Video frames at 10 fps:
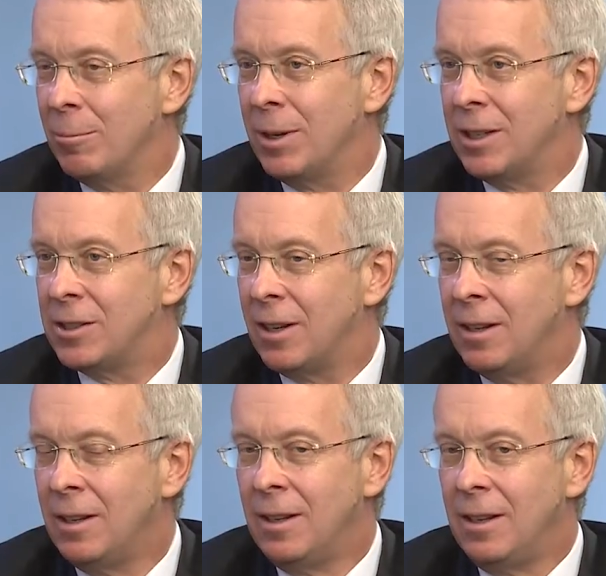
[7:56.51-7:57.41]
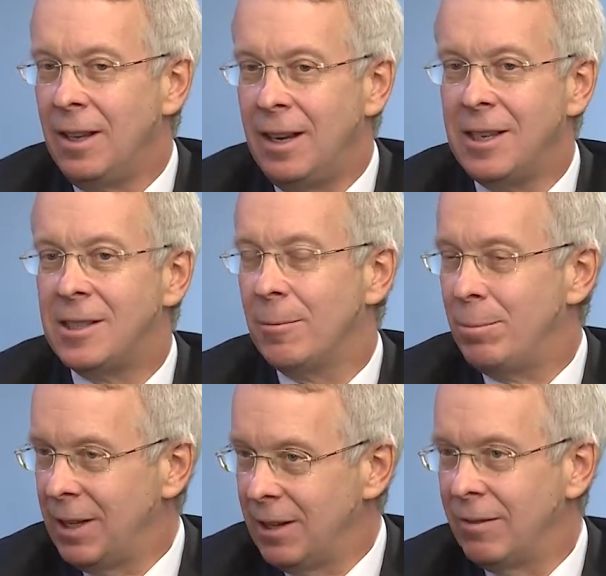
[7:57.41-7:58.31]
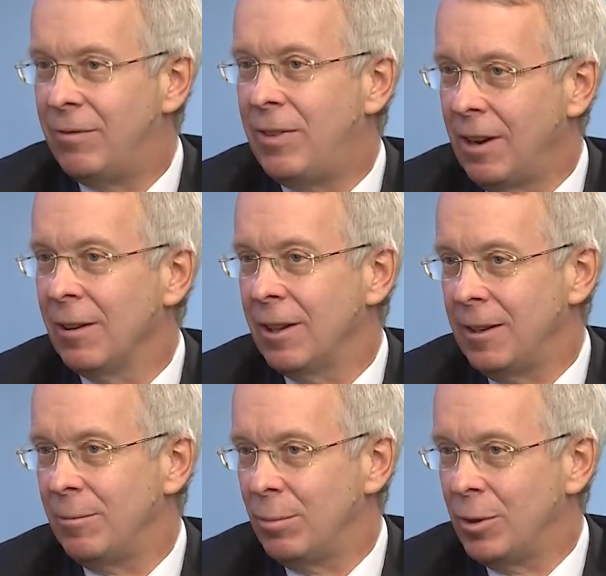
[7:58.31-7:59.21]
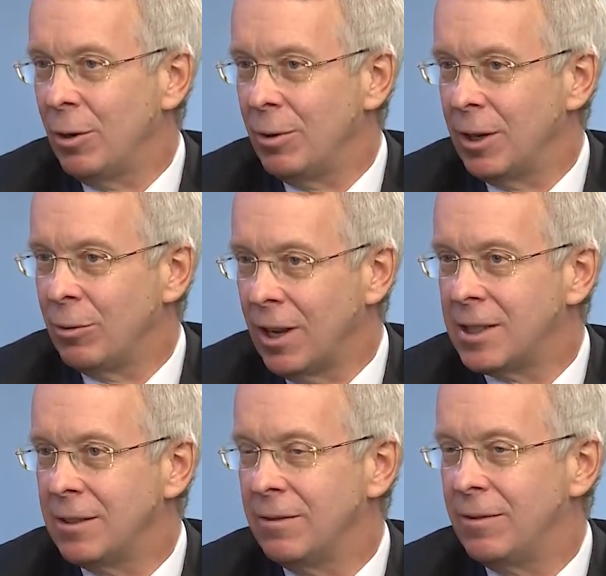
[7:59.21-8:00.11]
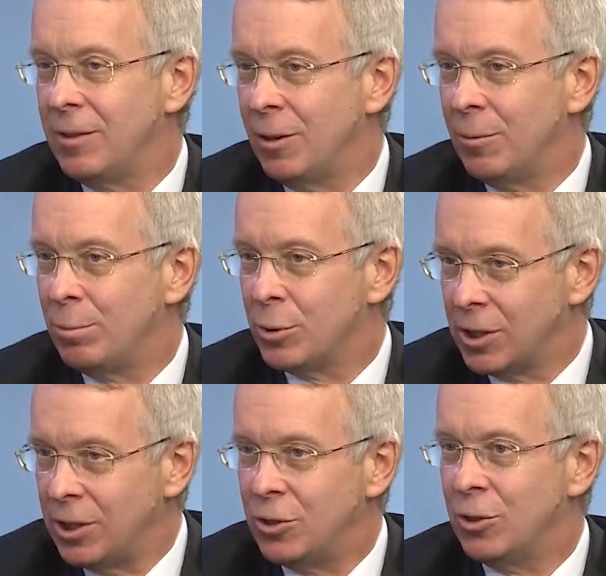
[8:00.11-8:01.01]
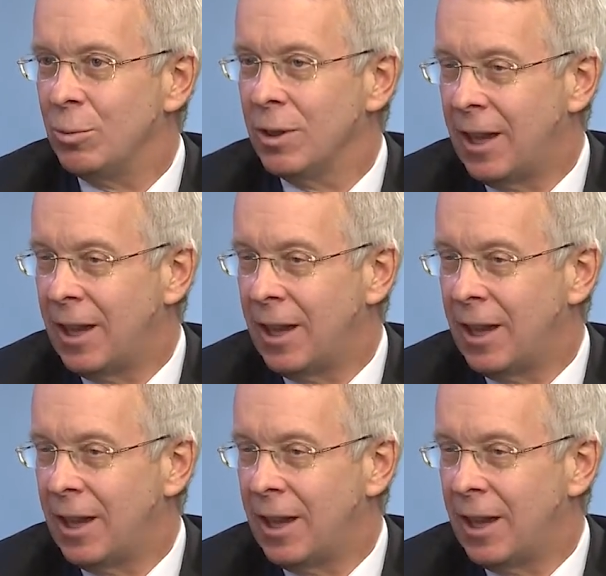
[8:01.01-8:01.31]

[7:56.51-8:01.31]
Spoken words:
But it ends up being a fairly, you know, aggressive, you know, procedure with